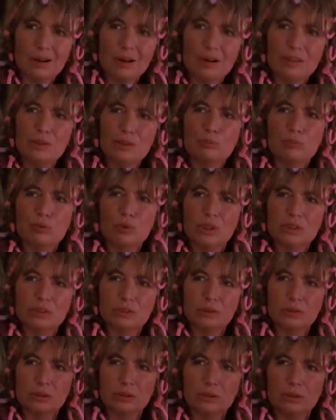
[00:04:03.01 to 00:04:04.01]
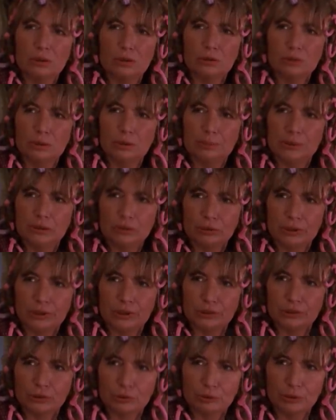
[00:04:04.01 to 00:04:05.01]
Are you broads a little old to be
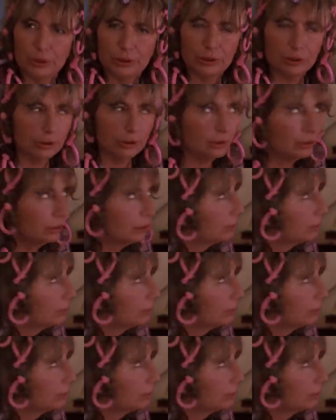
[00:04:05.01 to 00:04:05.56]
trick or treating?